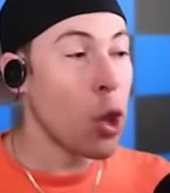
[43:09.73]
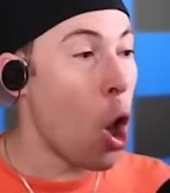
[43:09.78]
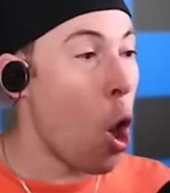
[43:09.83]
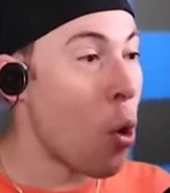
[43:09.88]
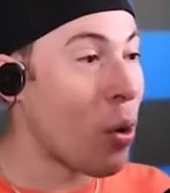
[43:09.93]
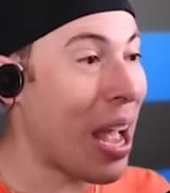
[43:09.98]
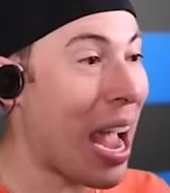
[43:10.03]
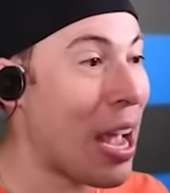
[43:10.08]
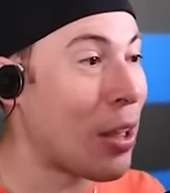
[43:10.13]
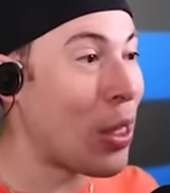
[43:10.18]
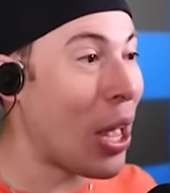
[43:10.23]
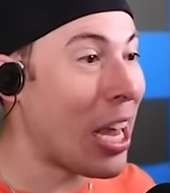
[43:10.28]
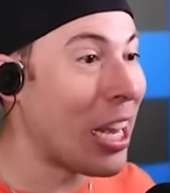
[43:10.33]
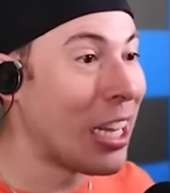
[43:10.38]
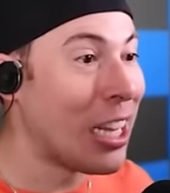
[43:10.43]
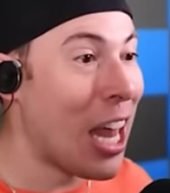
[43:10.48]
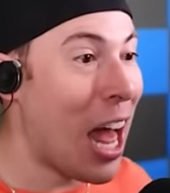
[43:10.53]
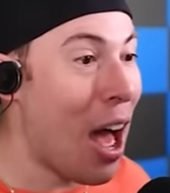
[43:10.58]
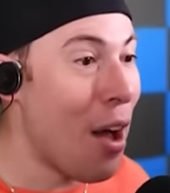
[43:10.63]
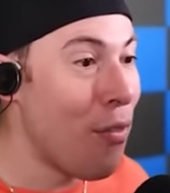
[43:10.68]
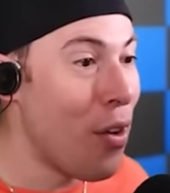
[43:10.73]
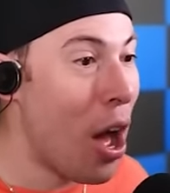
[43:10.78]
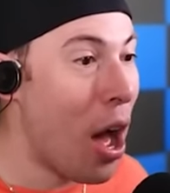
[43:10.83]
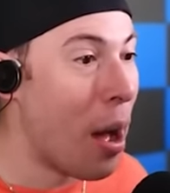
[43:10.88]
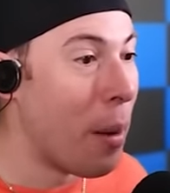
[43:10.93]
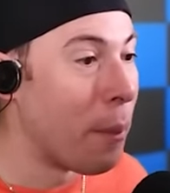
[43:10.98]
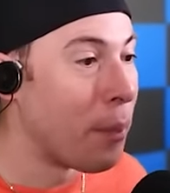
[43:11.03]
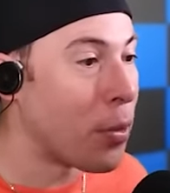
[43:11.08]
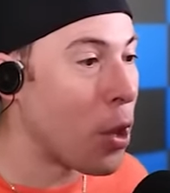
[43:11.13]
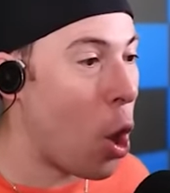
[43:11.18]
Okay, they love
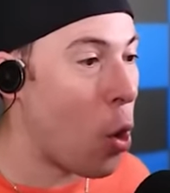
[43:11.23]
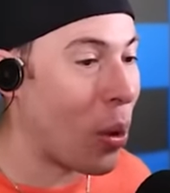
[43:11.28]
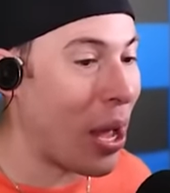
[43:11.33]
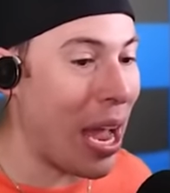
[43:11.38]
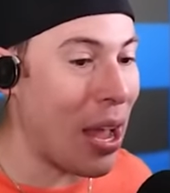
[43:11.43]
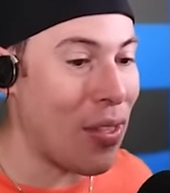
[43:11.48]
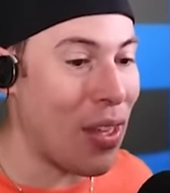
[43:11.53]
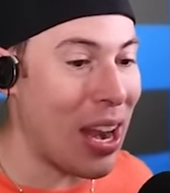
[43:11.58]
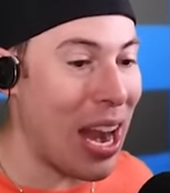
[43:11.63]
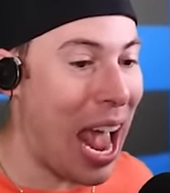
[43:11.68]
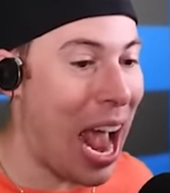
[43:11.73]
them. Okay, that